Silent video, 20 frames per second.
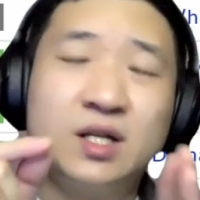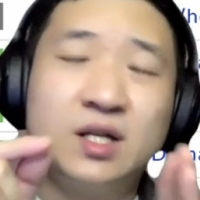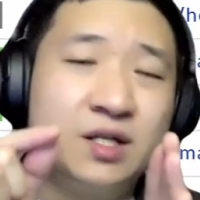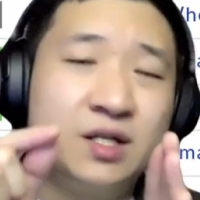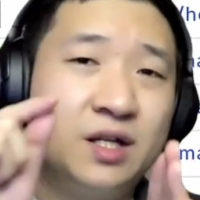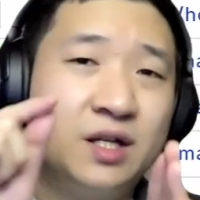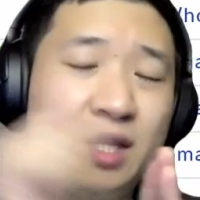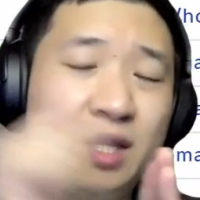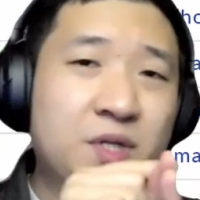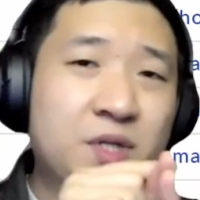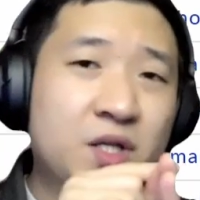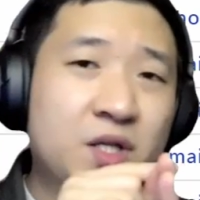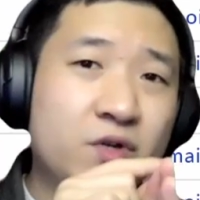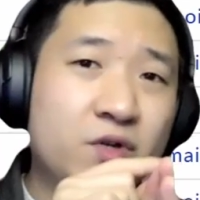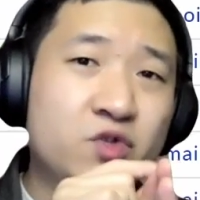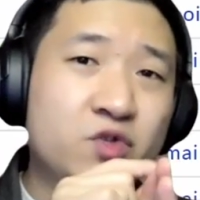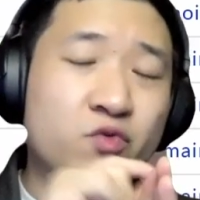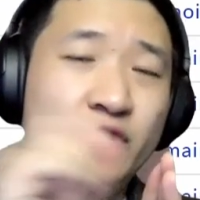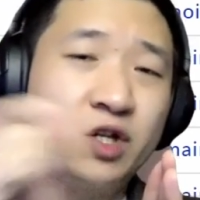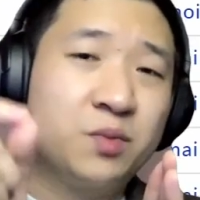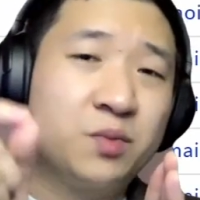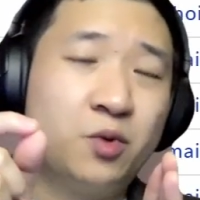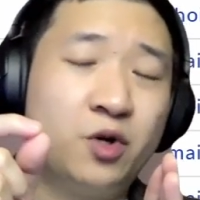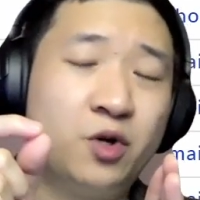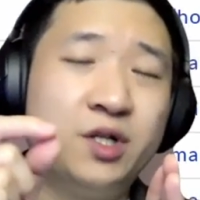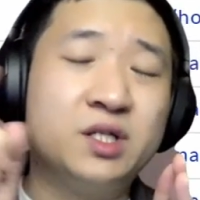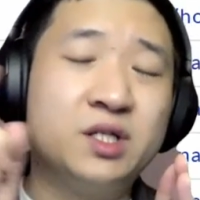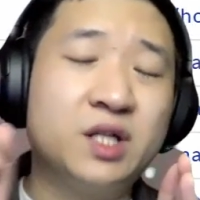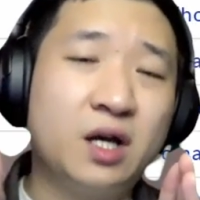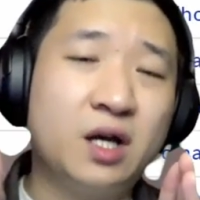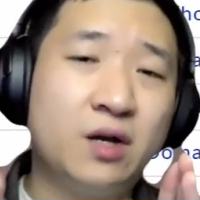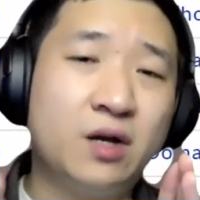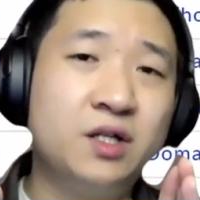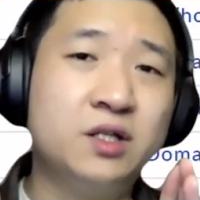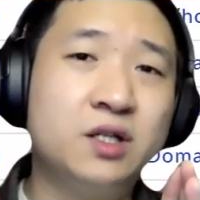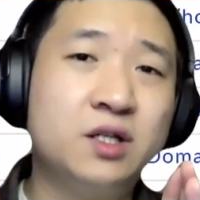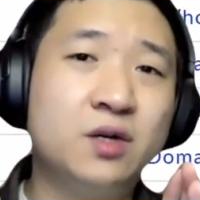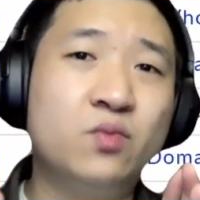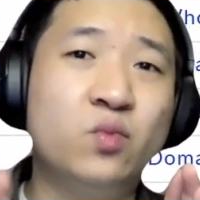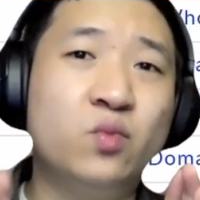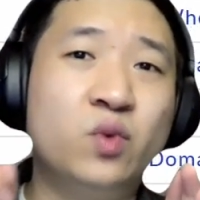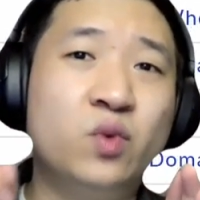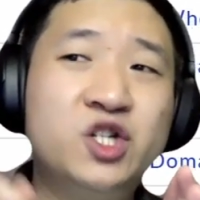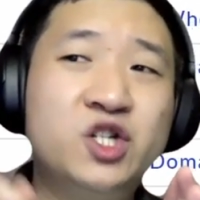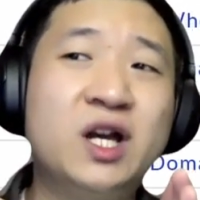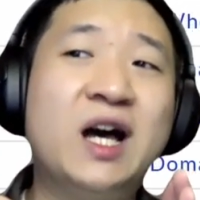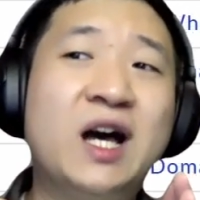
the nameserver to respond and telling them which